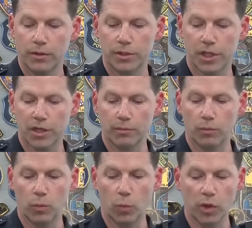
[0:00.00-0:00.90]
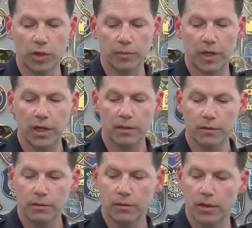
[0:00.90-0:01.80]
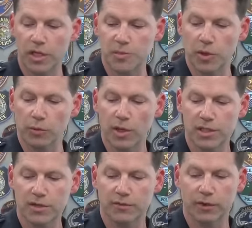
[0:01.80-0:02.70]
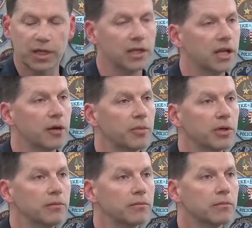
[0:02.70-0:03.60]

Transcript: Jacob William Kinn has been arrested for kidnapping